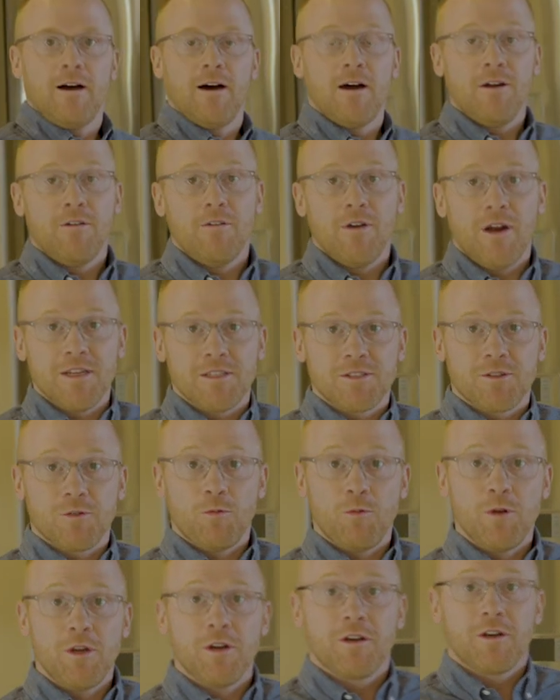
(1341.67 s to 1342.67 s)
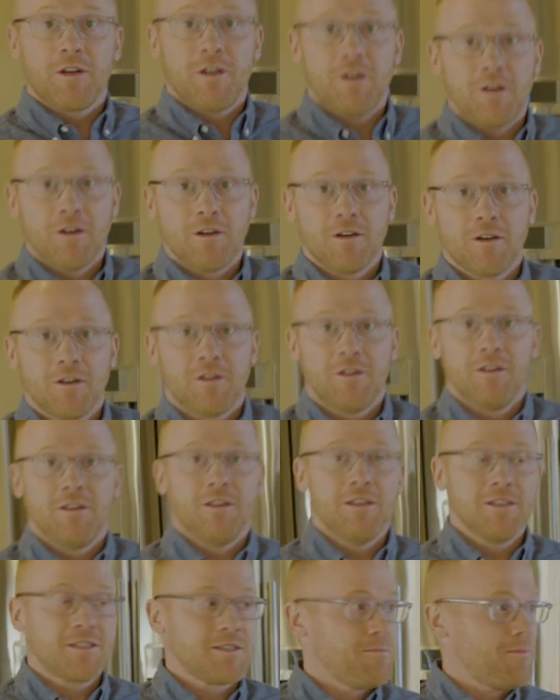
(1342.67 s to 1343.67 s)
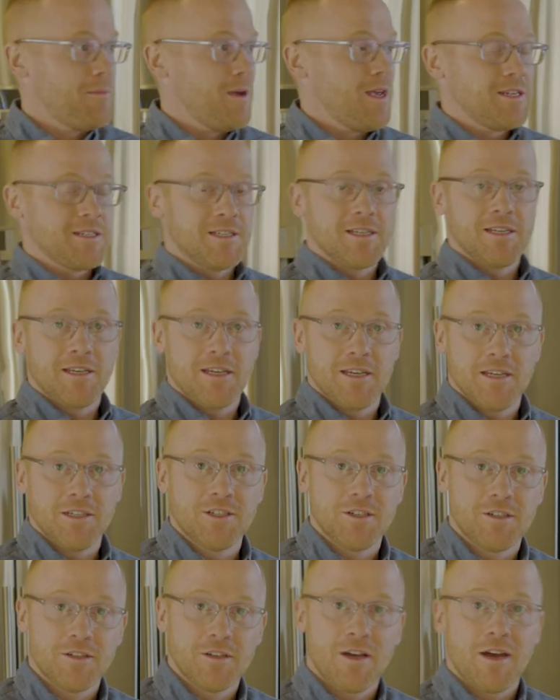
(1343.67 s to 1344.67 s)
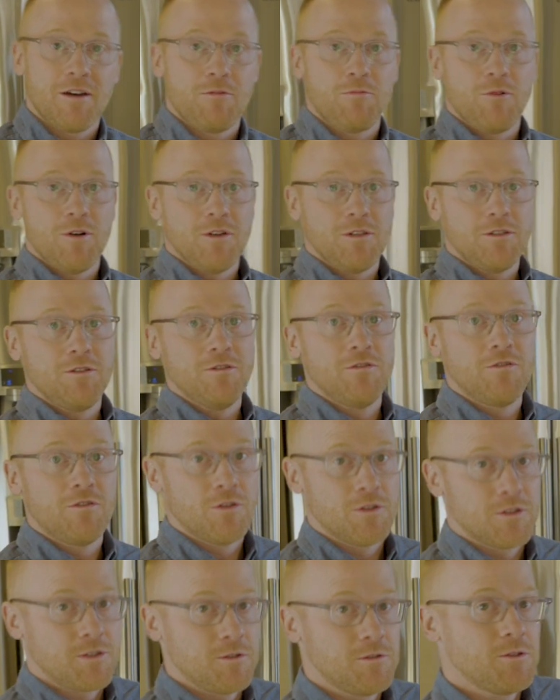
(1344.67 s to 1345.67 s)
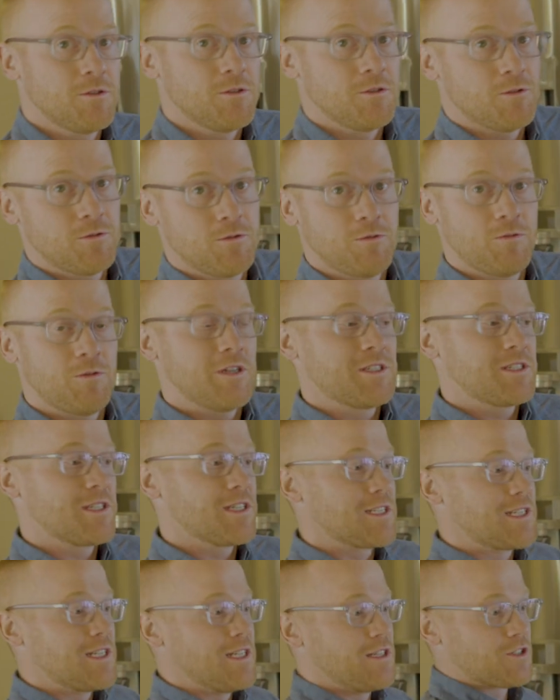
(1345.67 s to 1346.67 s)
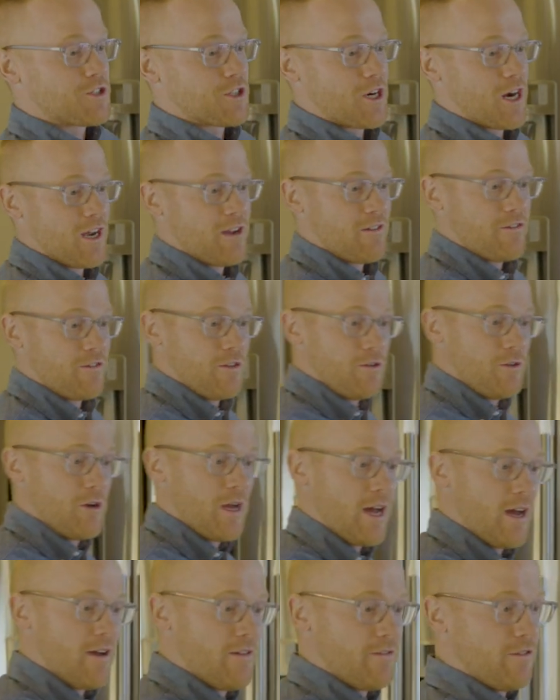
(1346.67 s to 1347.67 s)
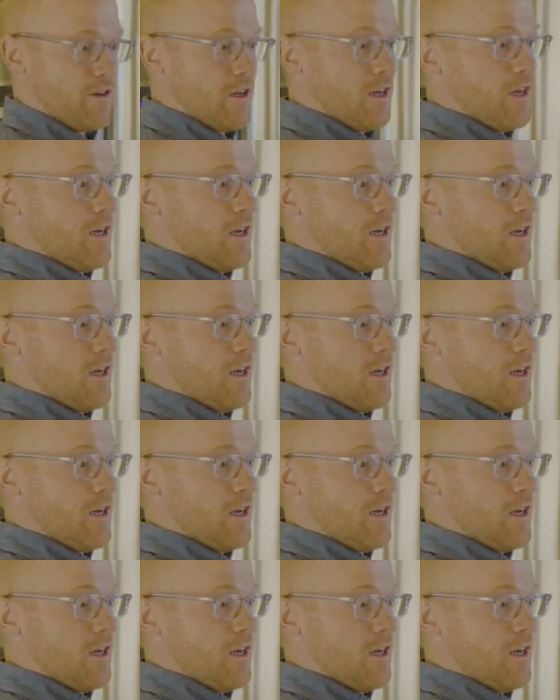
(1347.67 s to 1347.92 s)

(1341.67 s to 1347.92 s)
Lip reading: All right, so we are here in this amazing kitchen at 12422 West 16th Drive. You have